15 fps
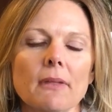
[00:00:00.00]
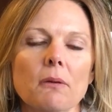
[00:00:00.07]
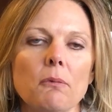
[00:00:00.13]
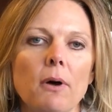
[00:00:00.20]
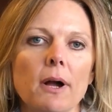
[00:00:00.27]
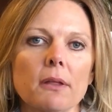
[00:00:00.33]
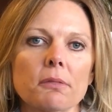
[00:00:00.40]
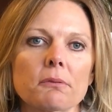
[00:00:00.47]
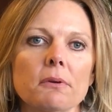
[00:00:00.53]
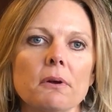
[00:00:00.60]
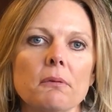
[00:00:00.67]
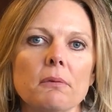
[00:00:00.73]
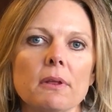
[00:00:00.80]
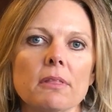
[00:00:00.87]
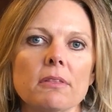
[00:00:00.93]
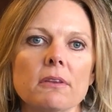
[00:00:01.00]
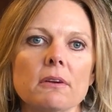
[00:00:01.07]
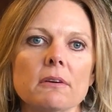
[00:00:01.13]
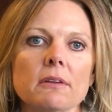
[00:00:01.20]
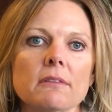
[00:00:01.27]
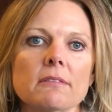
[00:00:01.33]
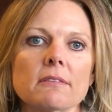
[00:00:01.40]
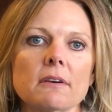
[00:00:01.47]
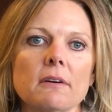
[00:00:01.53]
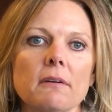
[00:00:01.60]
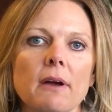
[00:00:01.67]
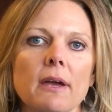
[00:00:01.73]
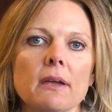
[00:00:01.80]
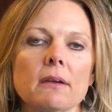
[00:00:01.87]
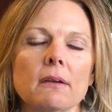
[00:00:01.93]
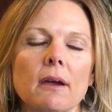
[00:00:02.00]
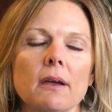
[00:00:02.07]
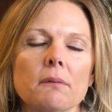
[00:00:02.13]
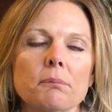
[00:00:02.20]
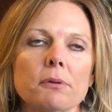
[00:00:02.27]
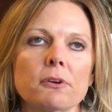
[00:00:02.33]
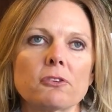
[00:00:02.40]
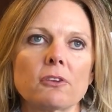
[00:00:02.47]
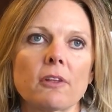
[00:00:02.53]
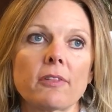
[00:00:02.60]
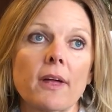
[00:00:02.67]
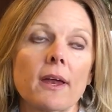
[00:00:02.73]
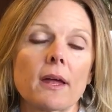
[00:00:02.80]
walk through it with you. And so I appreciate that.